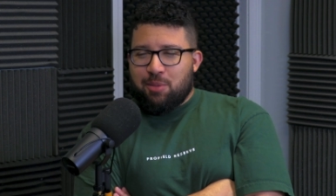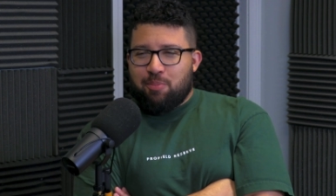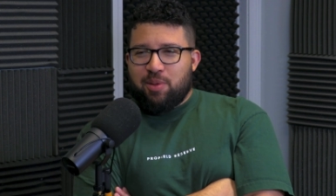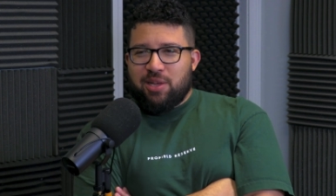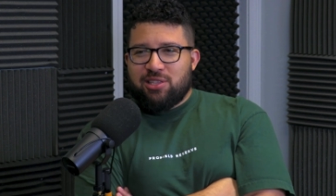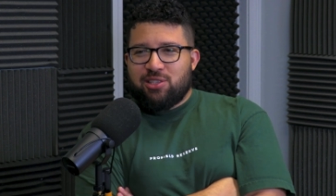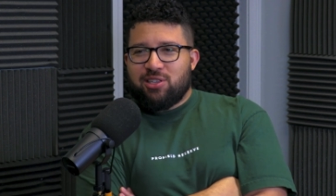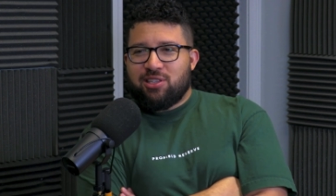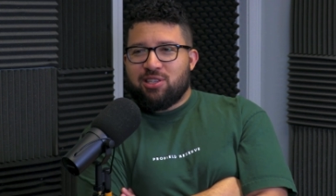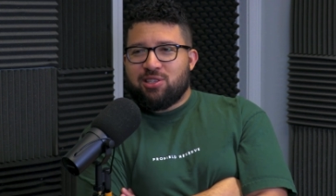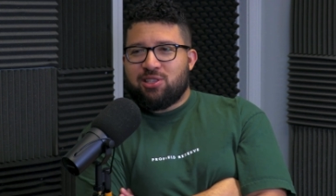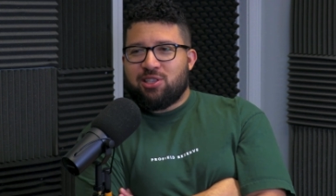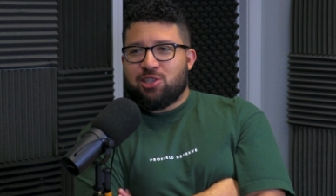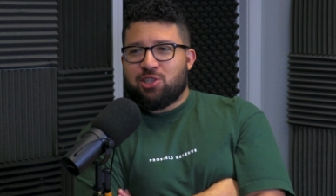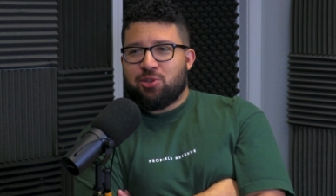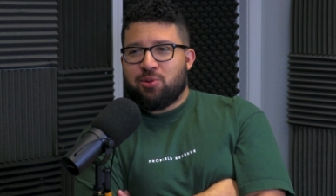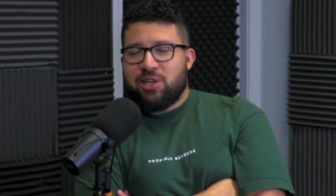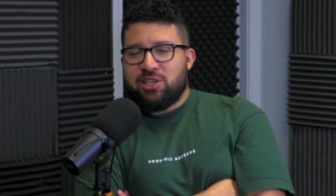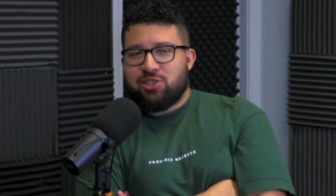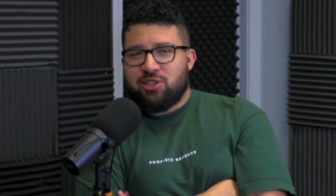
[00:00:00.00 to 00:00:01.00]
depends on the
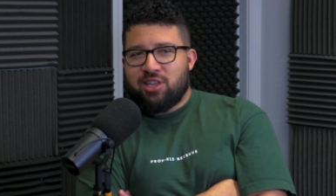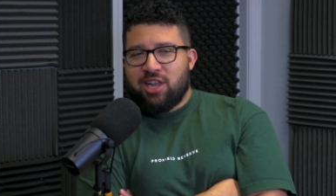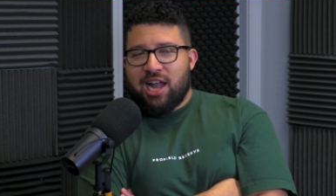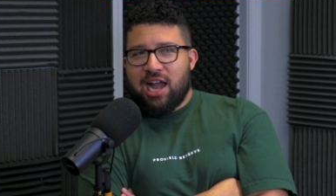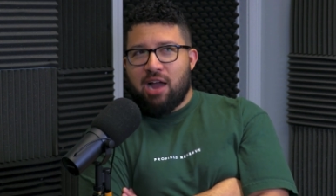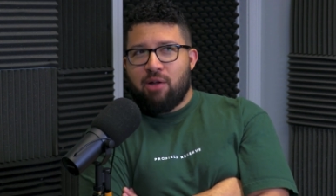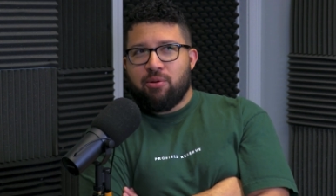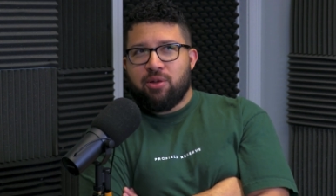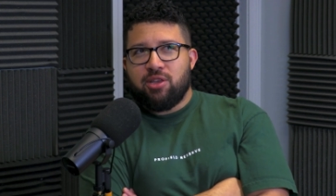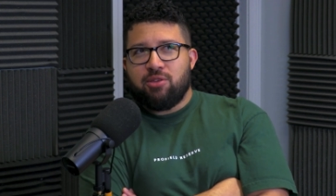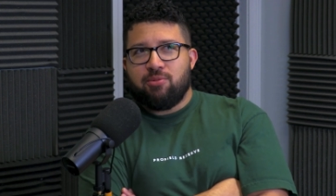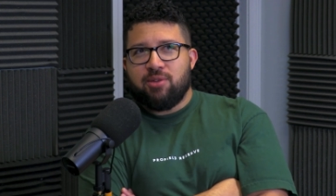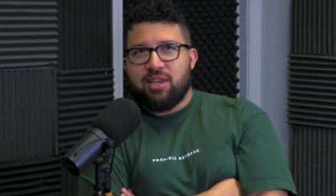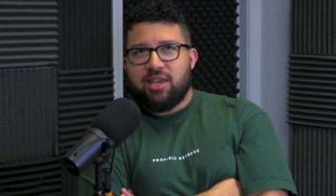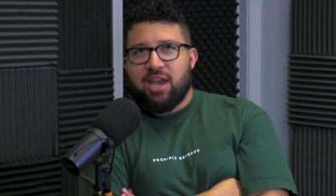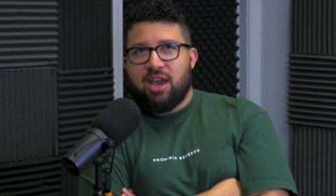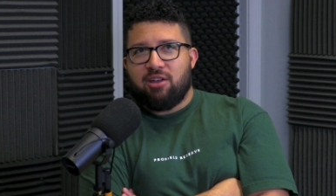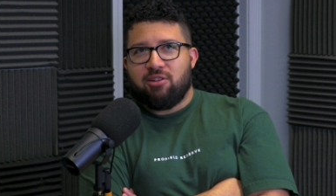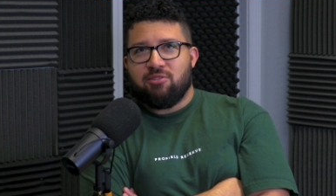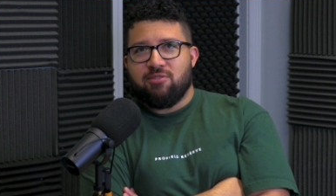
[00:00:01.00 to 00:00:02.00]
situation. Like, how are you
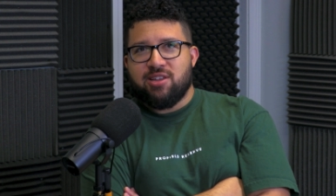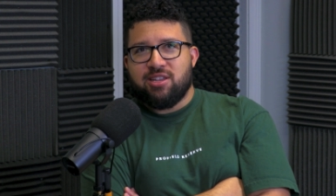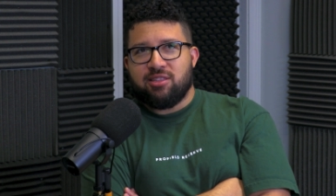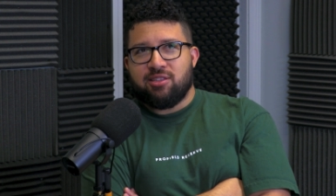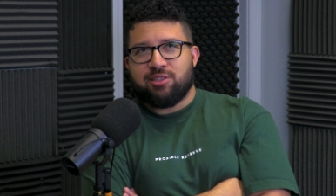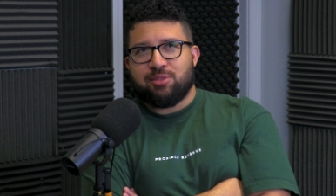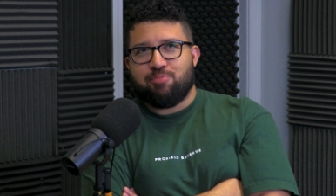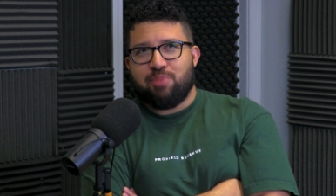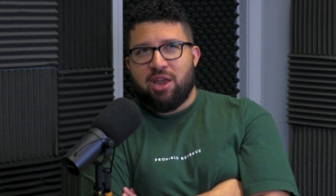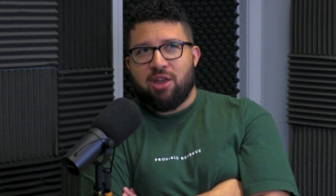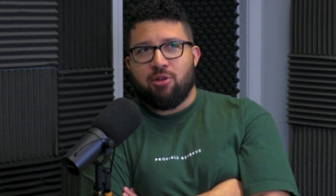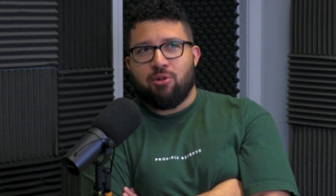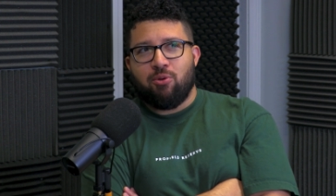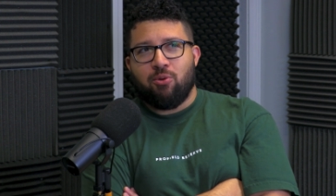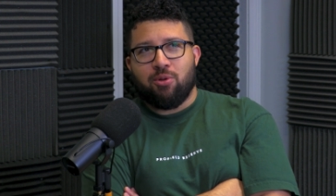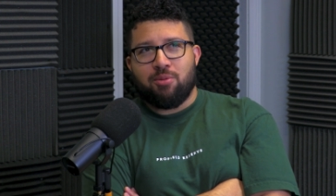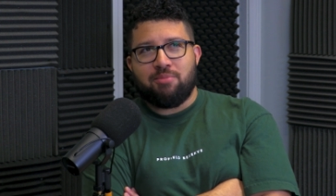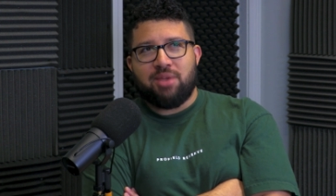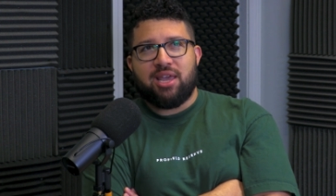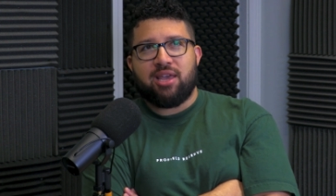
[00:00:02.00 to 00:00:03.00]
encountering this bear
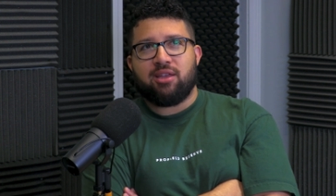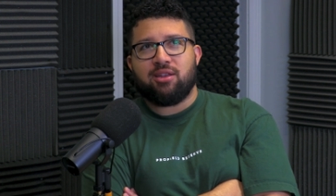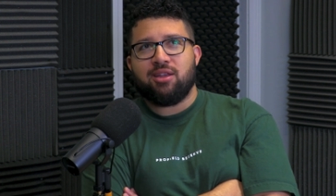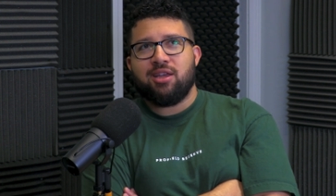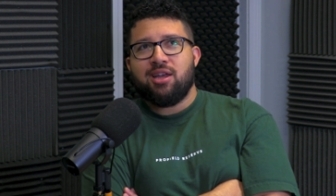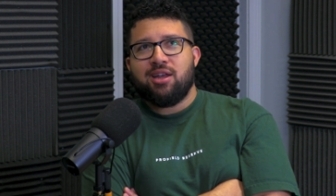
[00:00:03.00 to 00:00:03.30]
or man?